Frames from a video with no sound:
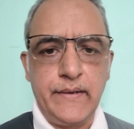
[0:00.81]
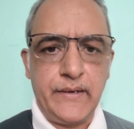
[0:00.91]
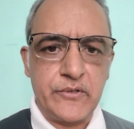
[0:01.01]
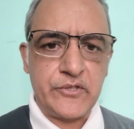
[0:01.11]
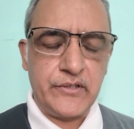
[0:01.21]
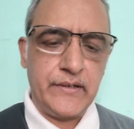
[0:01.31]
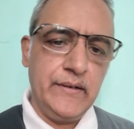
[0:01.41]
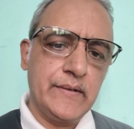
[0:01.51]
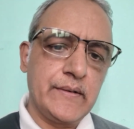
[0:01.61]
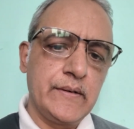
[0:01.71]
Hello
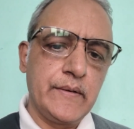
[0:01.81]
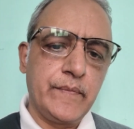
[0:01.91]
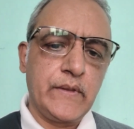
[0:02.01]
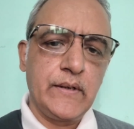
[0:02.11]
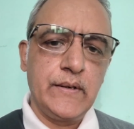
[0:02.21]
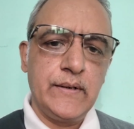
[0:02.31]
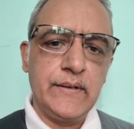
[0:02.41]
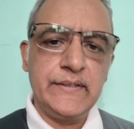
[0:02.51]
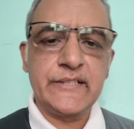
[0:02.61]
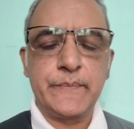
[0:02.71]
children.
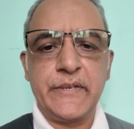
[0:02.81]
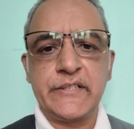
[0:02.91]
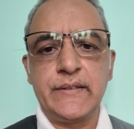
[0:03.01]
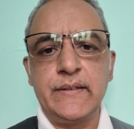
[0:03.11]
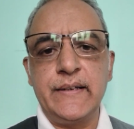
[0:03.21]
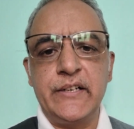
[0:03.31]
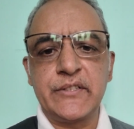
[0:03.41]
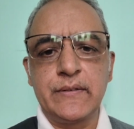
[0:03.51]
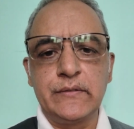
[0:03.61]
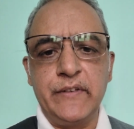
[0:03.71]
This special
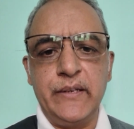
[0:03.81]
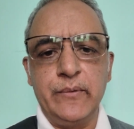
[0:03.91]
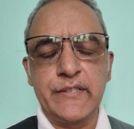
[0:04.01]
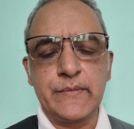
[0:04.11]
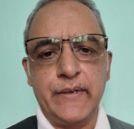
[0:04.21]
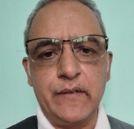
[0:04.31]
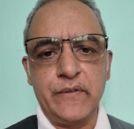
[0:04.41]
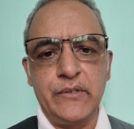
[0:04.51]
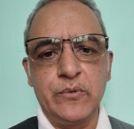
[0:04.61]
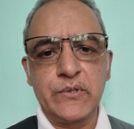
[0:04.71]
edition of the video is meant
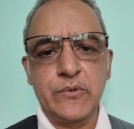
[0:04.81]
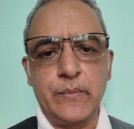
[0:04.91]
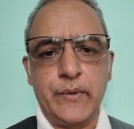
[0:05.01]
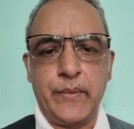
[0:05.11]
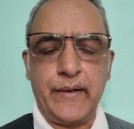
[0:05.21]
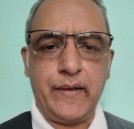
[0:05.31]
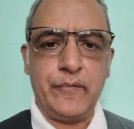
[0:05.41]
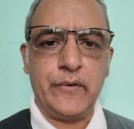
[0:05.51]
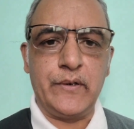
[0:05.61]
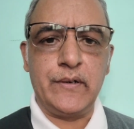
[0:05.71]
for those who are preparing
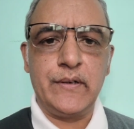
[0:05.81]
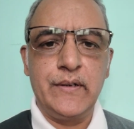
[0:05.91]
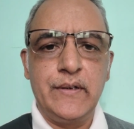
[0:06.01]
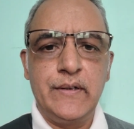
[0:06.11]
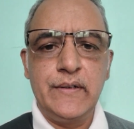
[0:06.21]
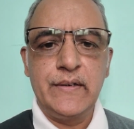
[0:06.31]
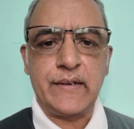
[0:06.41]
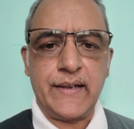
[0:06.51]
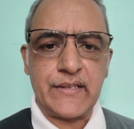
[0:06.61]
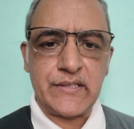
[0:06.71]
for
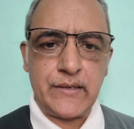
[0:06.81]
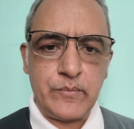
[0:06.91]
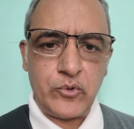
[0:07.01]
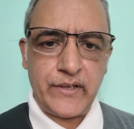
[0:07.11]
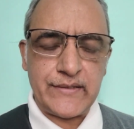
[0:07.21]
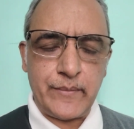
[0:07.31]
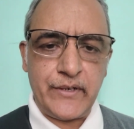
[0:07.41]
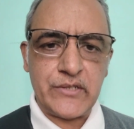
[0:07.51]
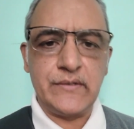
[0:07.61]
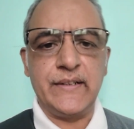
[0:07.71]
class 10 board
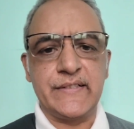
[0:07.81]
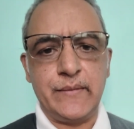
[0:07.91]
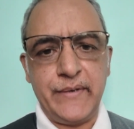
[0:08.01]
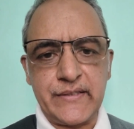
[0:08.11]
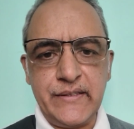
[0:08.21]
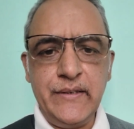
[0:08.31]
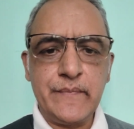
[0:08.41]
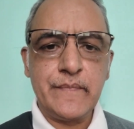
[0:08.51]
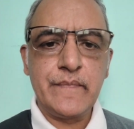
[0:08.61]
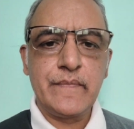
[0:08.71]
examination in CBSE.
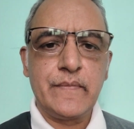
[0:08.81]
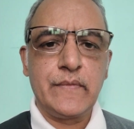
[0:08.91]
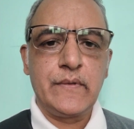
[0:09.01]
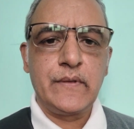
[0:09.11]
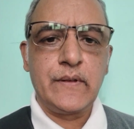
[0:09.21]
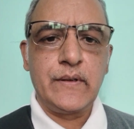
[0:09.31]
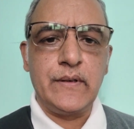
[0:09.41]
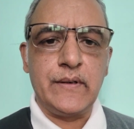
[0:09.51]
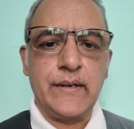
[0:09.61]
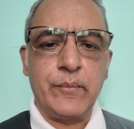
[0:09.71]

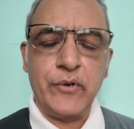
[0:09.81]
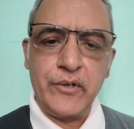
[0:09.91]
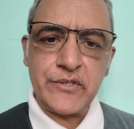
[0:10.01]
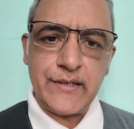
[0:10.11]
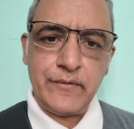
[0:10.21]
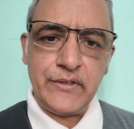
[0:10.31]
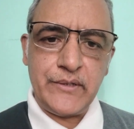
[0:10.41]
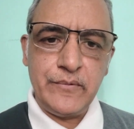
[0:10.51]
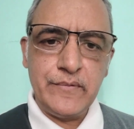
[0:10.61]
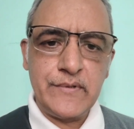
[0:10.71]
I'm going to share
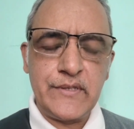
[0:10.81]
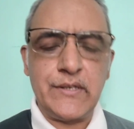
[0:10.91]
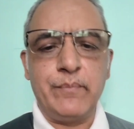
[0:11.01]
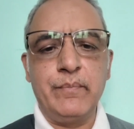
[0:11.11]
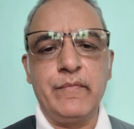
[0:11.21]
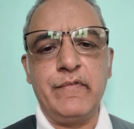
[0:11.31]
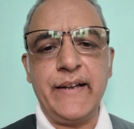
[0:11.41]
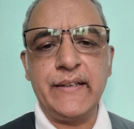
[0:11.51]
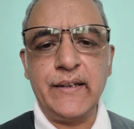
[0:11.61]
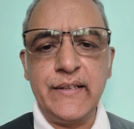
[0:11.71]
with you some
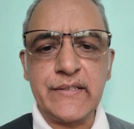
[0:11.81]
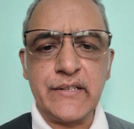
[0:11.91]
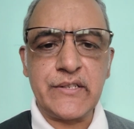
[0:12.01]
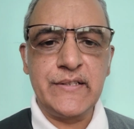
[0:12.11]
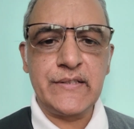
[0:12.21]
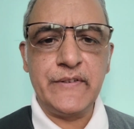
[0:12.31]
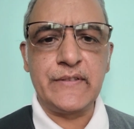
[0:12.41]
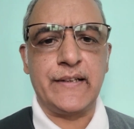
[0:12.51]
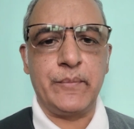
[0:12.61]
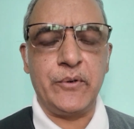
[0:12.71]
vital instructions which
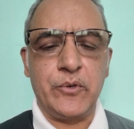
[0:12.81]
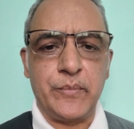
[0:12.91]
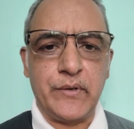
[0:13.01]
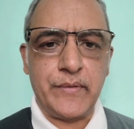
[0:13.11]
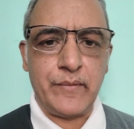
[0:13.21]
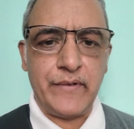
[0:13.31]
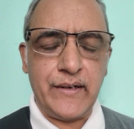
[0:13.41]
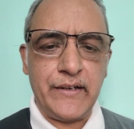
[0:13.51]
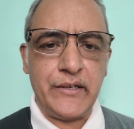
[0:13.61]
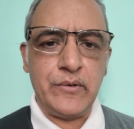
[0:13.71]
will help you to perform
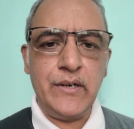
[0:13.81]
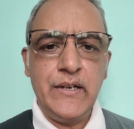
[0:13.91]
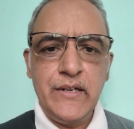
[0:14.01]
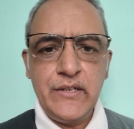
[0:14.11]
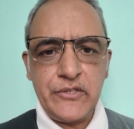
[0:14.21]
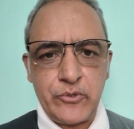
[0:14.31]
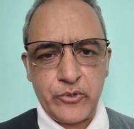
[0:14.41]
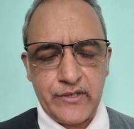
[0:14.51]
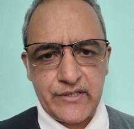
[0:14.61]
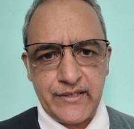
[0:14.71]
well in your
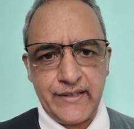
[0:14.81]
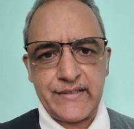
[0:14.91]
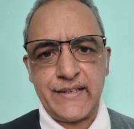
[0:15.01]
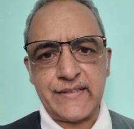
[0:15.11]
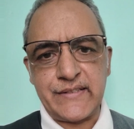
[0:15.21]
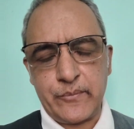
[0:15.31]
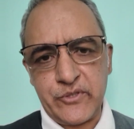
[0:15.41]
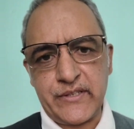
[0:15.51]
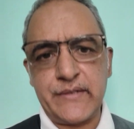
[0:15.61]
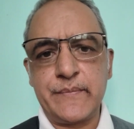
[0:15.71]
social studies as a
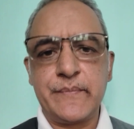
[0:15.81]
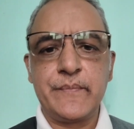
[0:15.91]
subject.